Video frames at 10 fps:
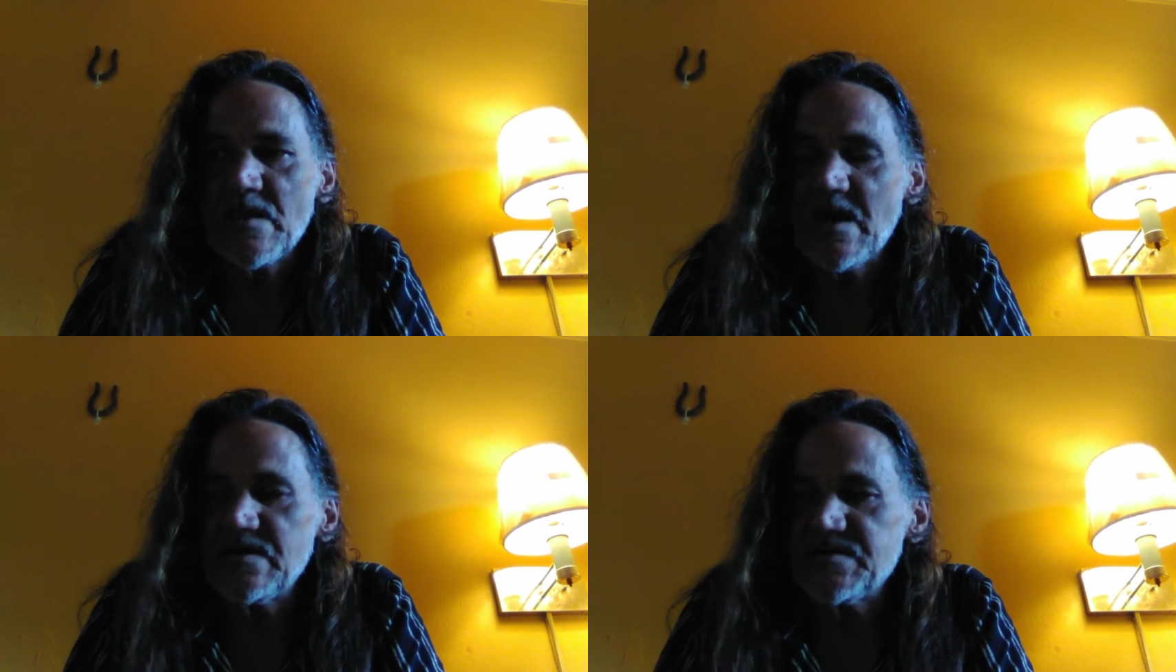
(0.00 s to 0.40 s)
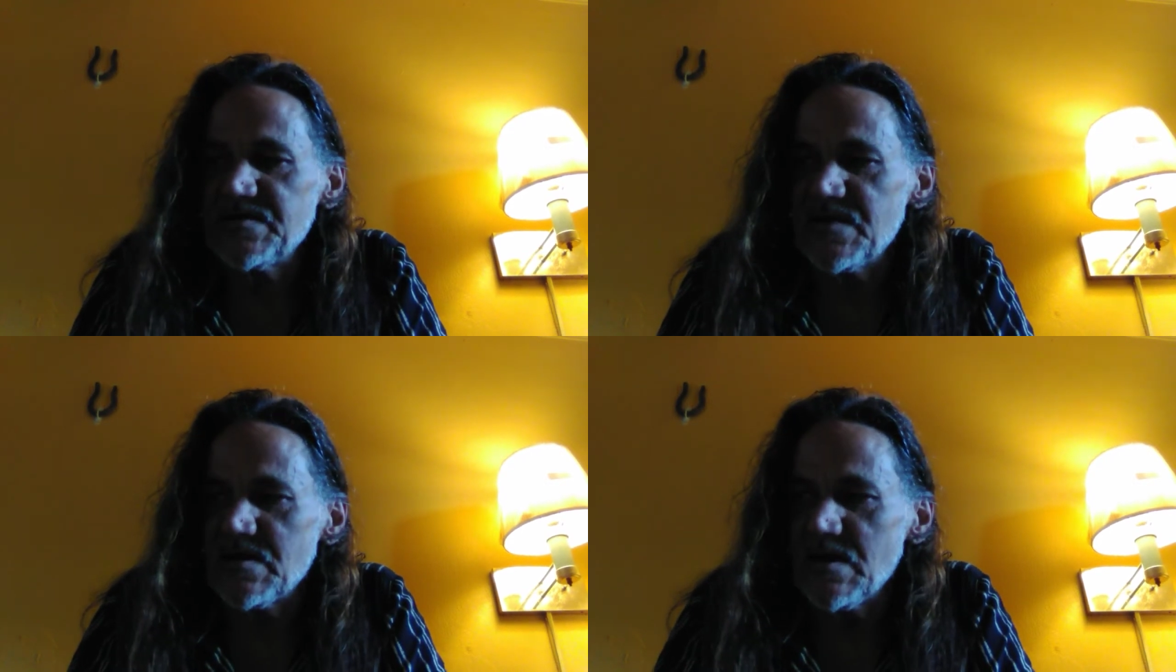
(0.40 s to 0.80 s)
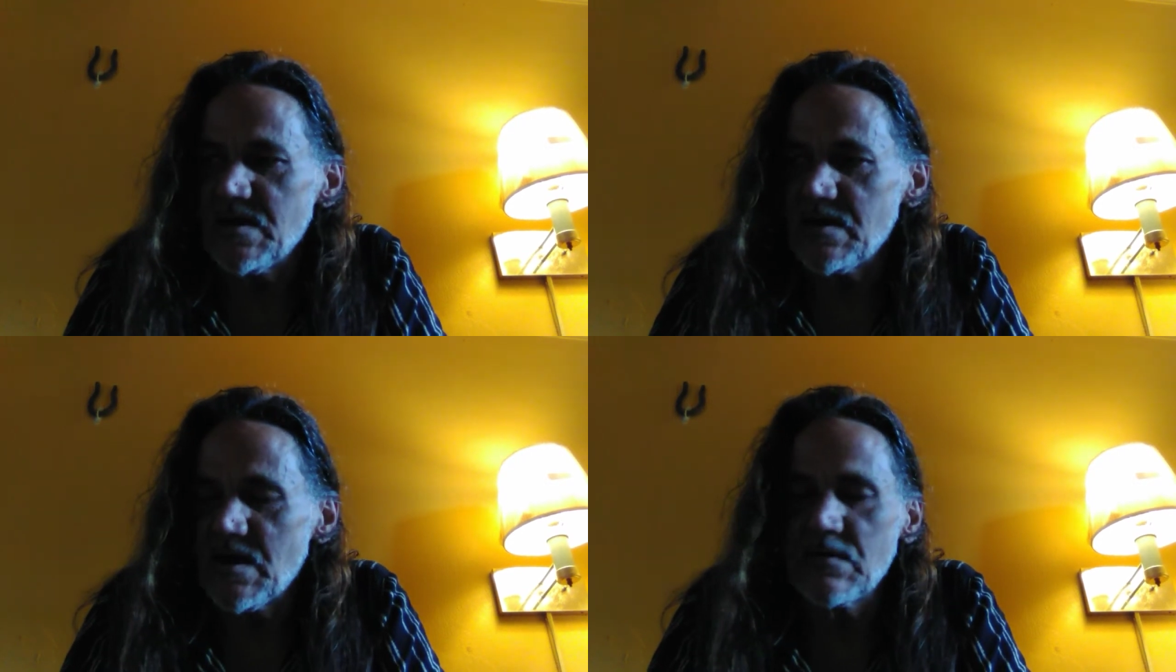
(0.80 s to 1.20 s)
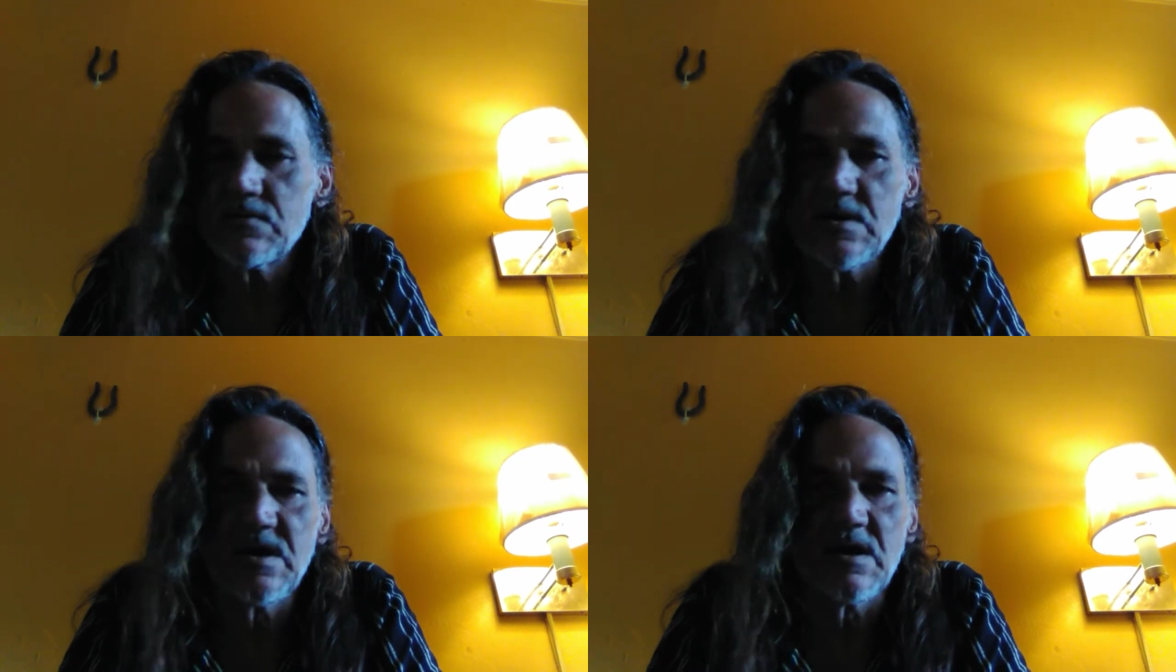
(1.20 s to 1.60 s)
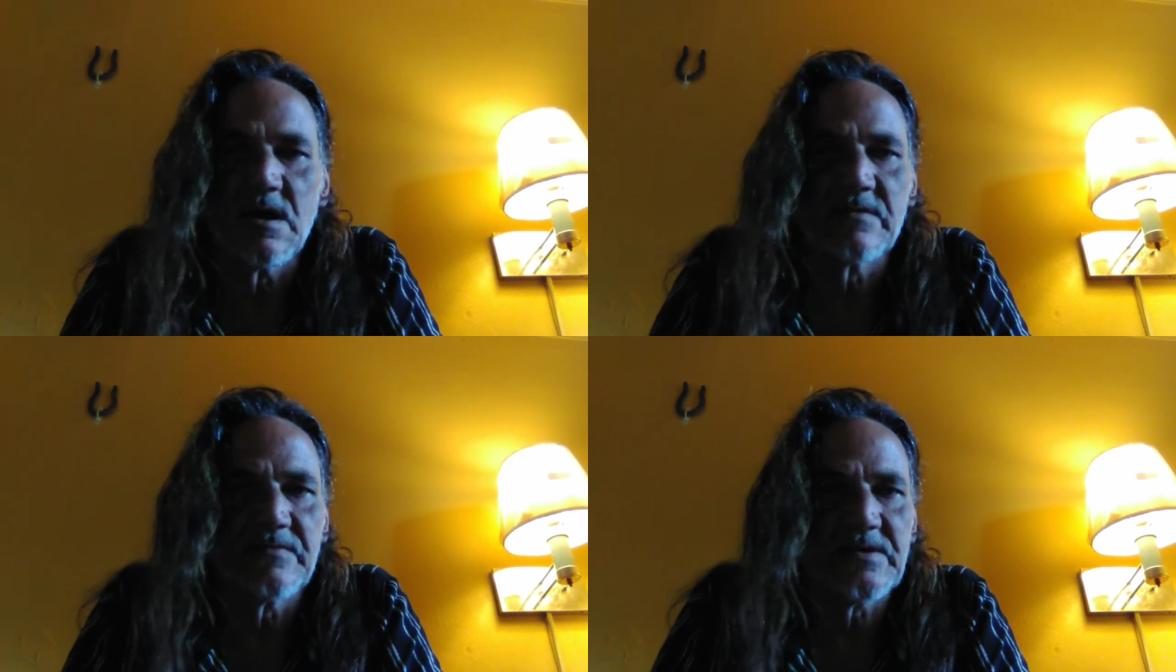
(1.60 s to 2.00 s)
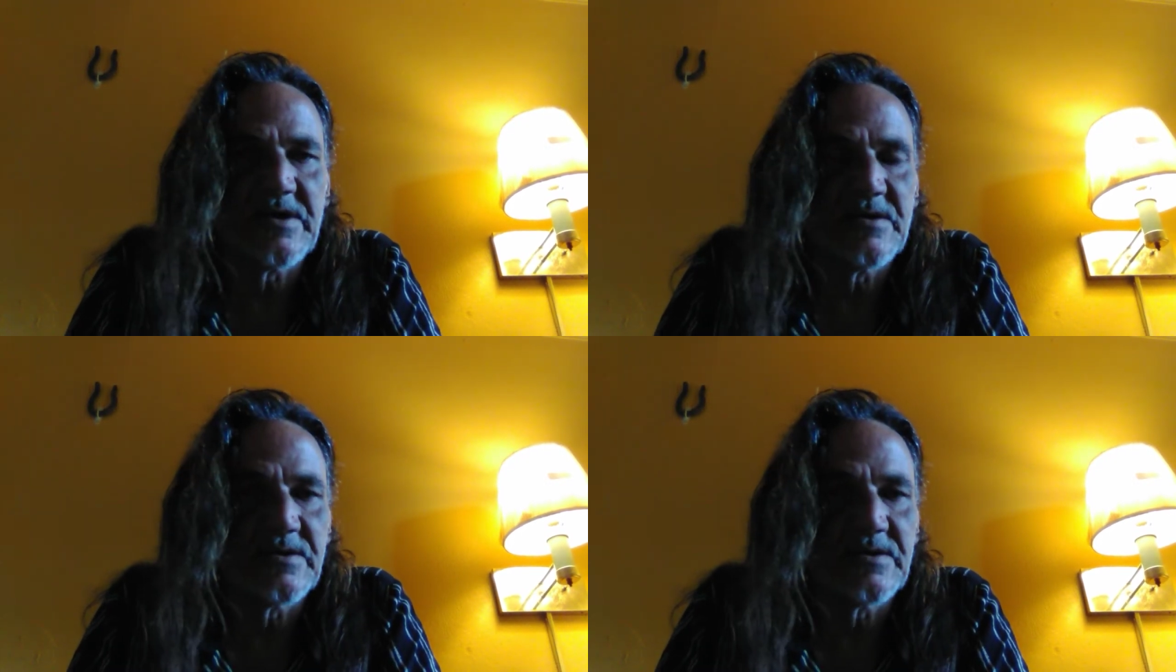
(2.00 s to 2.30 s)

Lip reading: I did a really long video